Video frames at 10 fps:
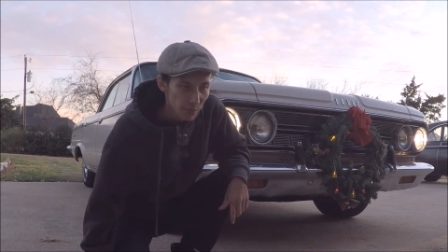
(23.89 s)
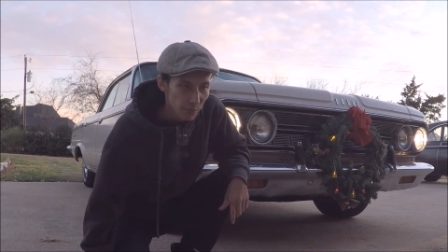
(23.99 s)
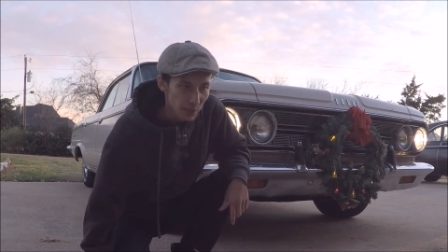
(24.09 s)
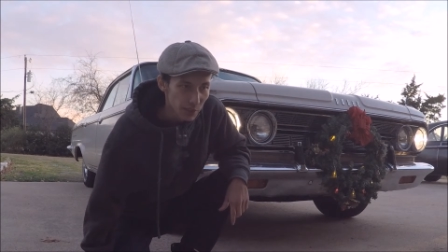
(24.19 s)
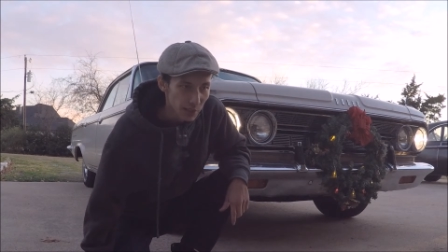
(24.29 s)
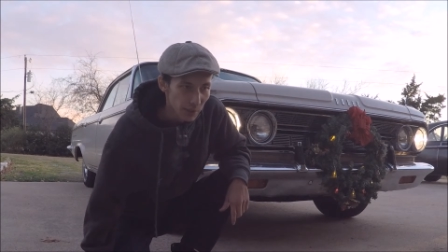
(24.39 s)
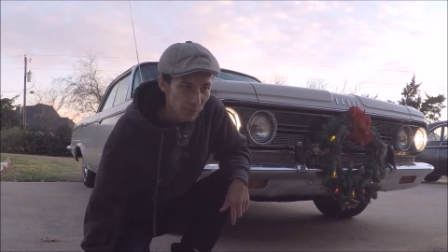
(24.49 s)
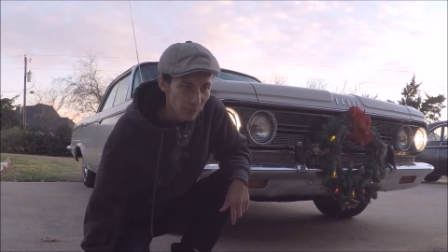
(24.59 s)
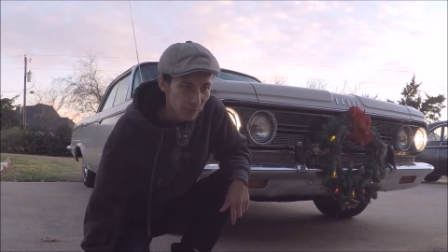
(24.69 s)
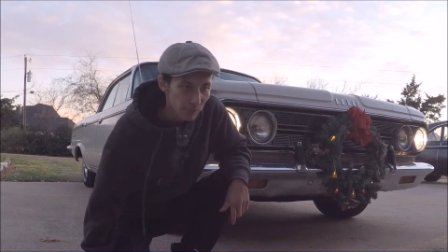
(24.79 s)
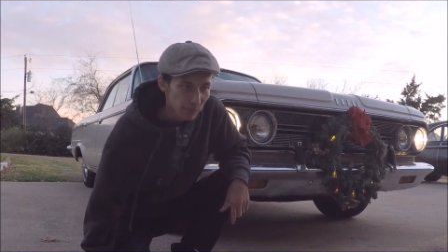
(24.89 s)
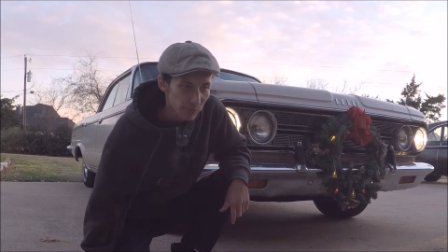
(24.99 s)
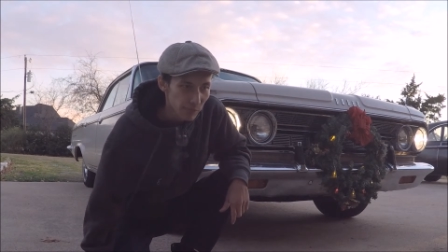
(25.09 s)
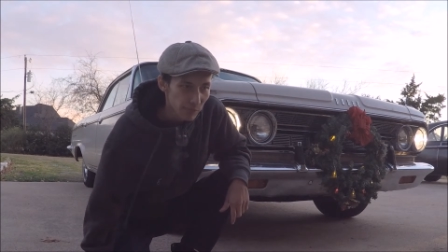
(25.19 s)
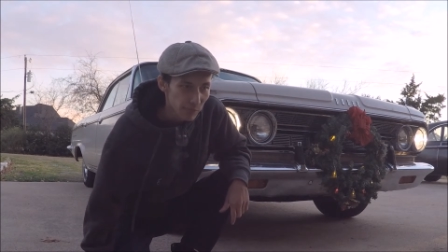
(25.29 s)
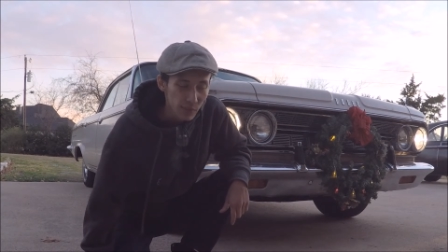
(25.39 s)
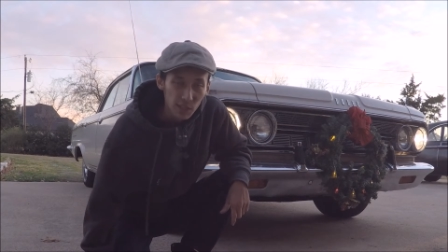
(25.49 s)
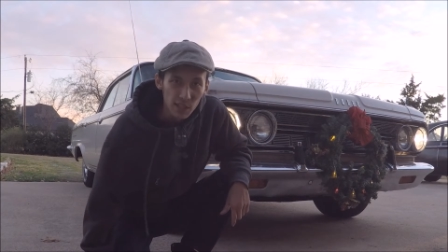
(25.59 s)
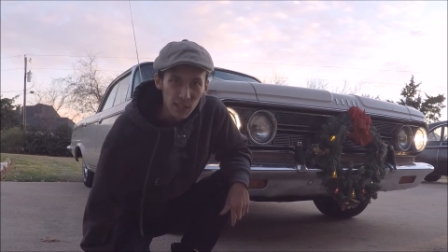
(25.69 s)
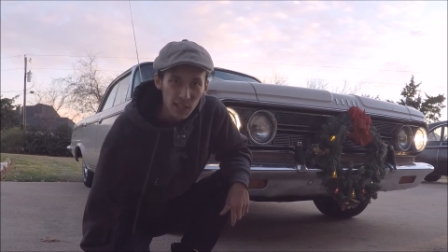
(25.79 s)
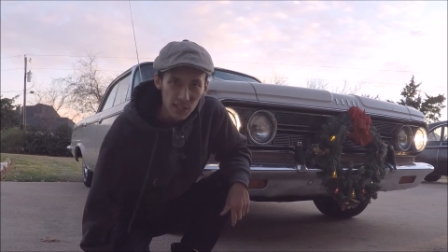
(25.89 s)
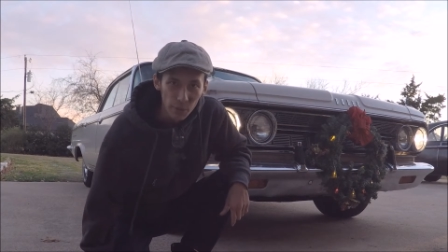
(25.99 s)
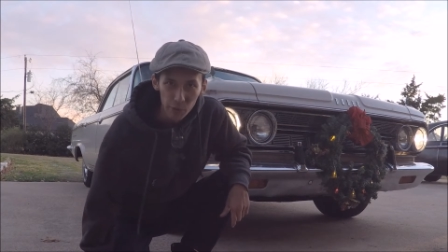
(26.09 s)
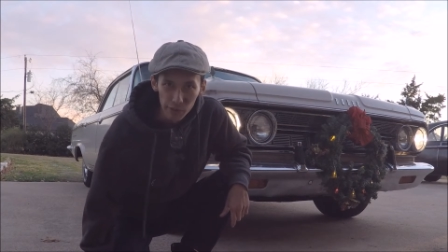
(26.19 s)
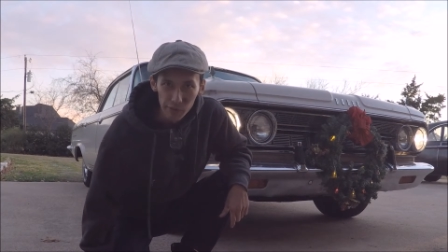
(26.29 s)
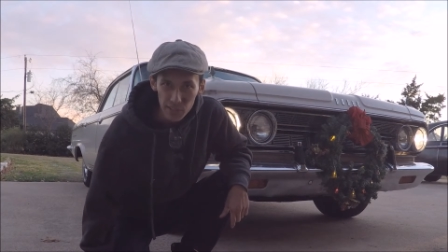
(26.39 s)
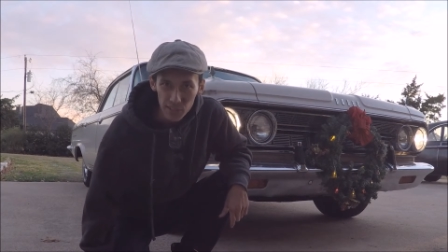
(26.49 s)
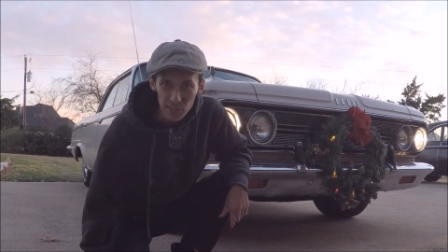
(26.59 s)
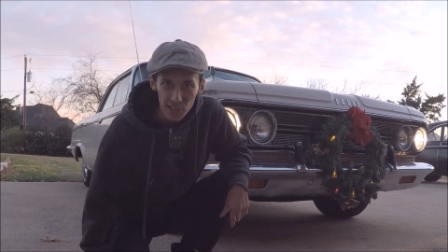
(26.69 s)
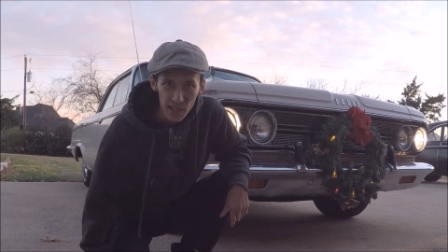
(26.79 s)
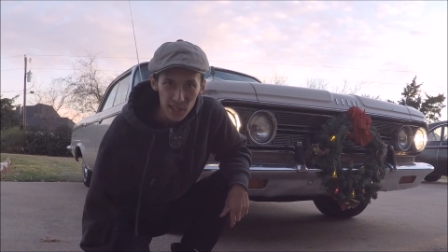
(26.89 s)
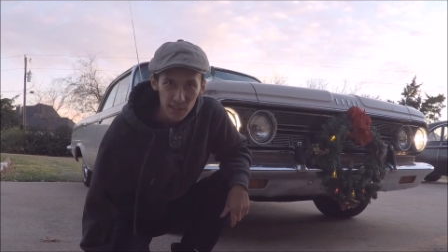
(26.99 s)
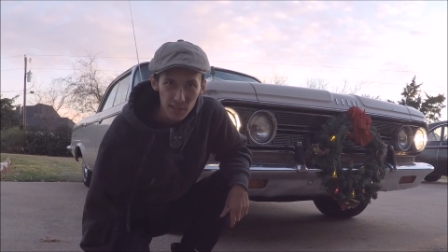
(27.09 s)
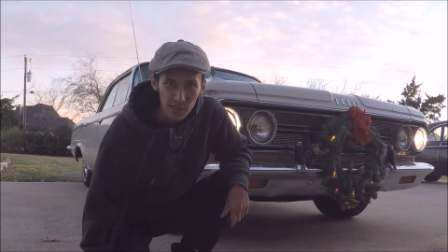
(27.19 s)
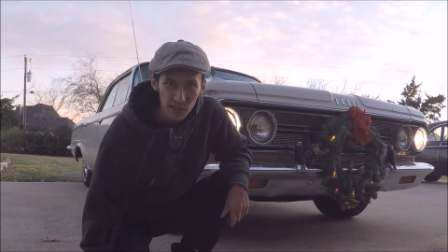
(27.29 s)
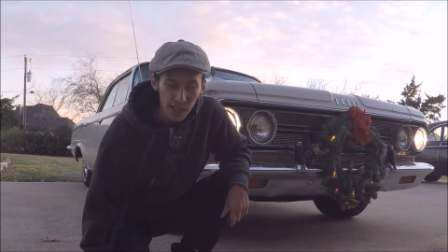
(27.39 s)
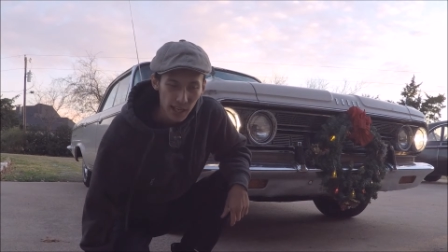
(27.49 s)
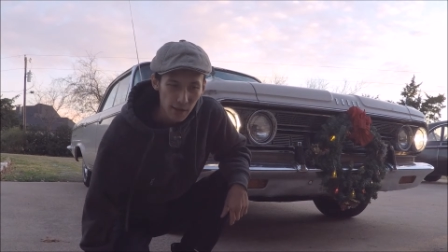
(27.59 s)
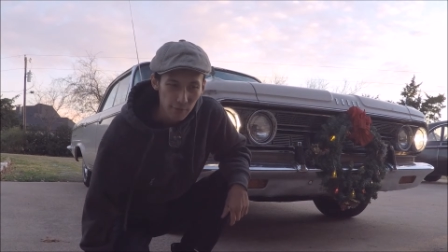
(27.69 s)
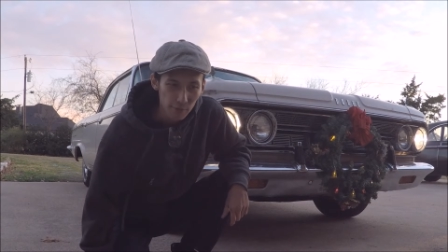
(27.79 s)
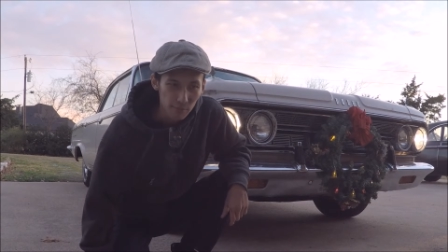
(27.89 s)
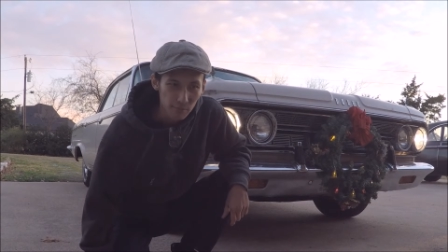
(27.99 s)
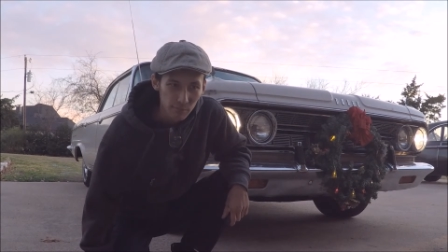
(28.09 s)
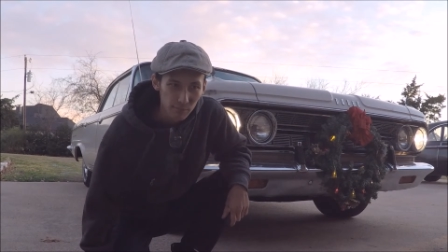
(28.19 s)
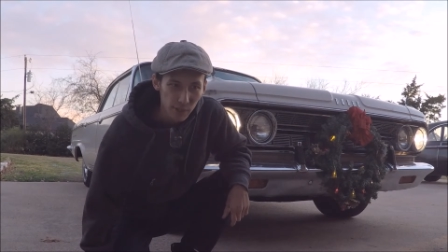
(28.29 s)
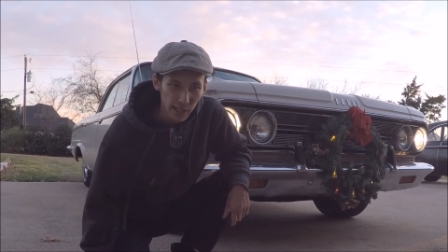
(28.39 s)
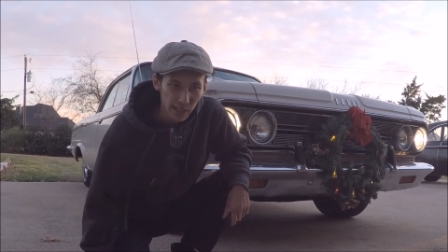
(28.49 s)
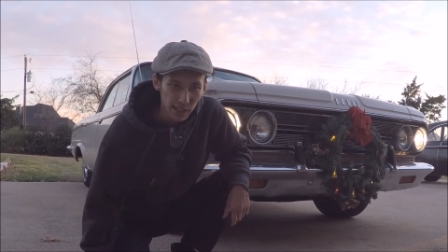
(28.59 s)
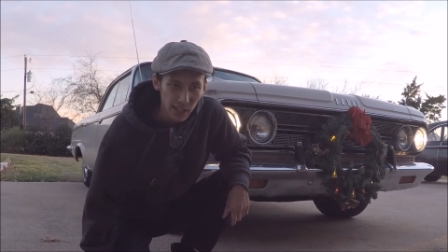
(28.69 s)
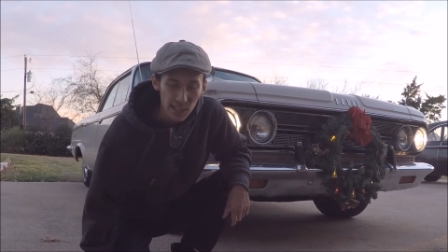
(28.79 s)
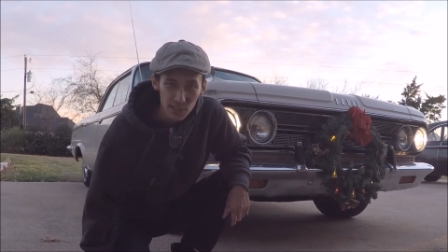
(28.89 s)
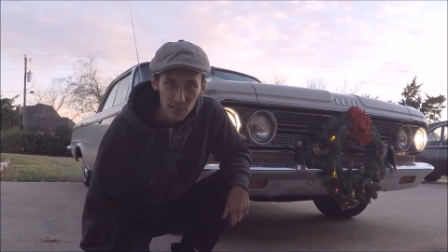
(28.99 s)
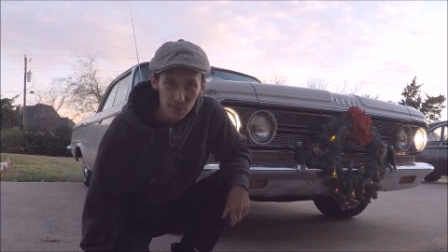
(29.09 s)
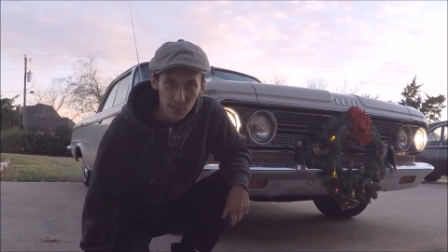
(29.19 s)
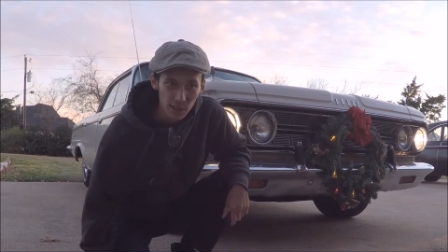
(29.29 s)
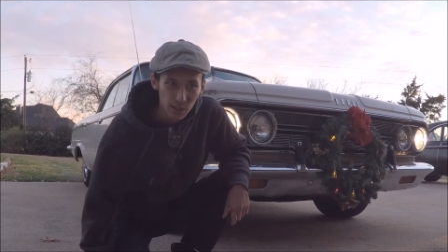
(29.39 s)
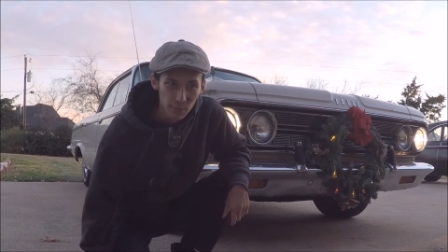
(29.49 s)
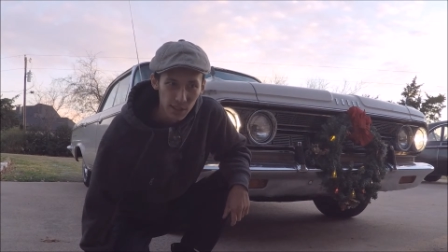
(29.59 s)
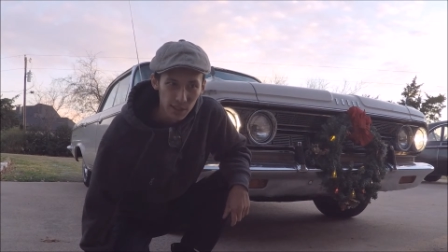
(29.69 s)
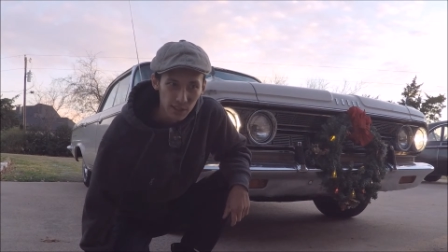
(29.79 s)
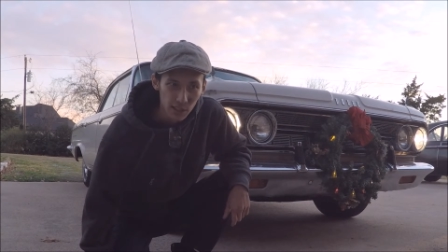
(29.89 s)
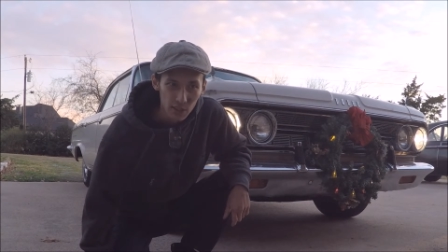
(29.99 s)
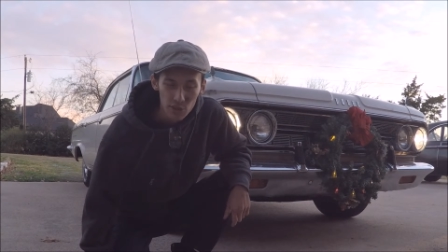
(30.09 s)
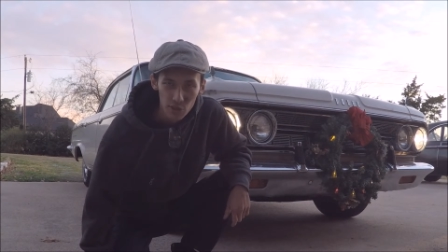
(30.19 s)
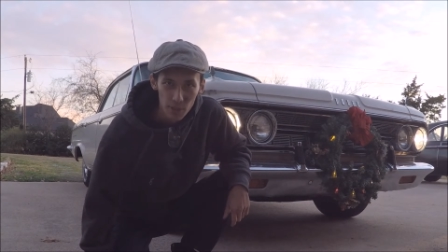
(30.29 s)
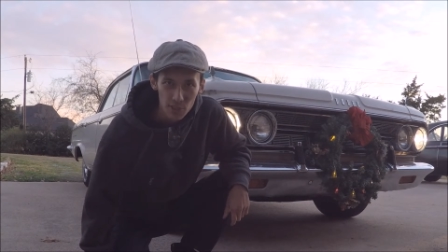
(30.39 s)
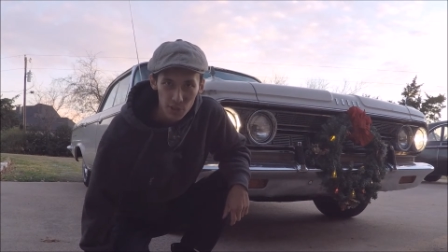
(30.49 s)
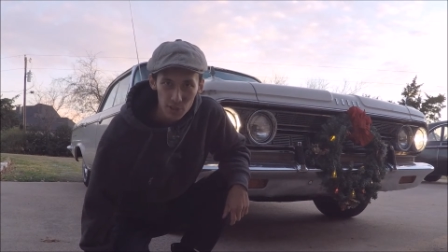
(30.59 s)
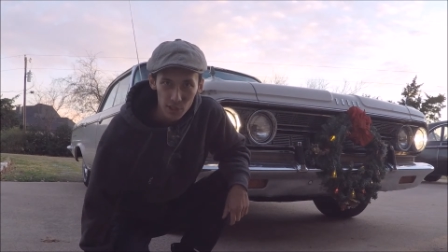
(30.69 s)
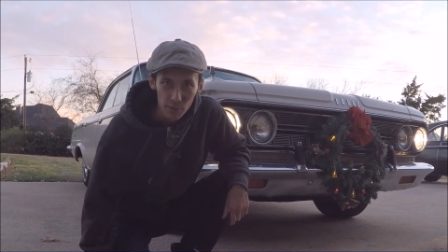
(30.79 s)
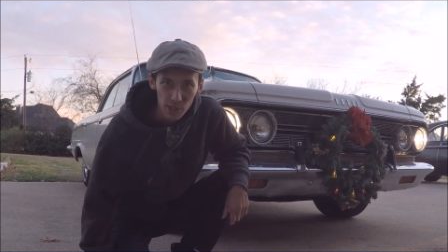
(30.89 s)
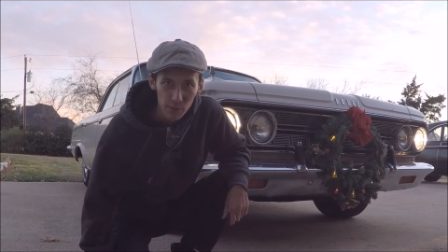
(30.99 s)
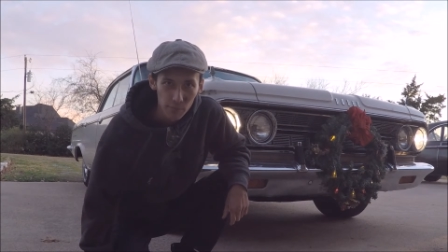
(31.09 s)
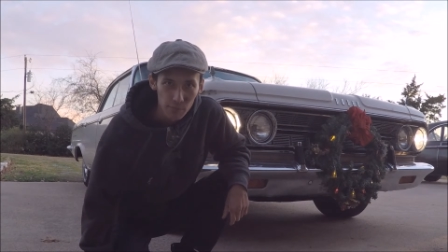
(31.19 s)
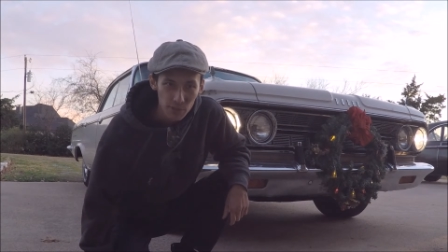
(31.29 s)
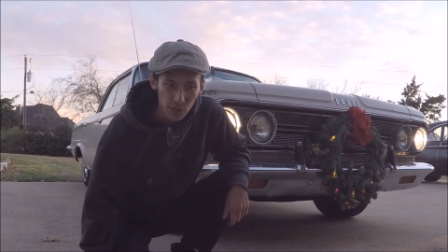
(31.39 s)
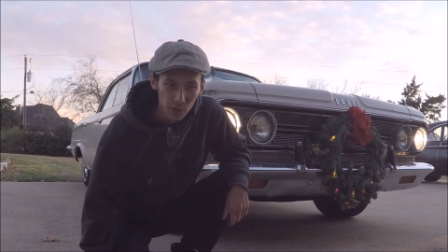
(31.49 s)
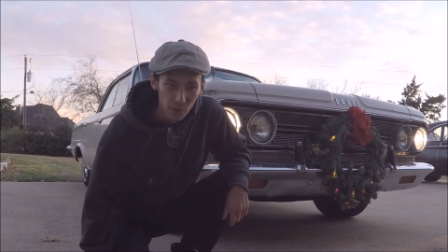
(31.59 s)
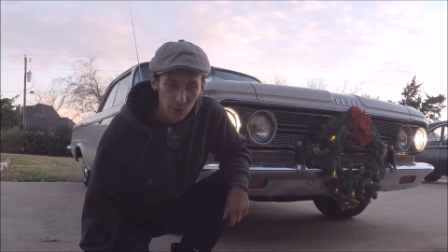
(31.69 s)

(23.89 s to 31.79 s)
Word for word: But uh, as I previously said, I have my class, uh, my college semester is coming up, so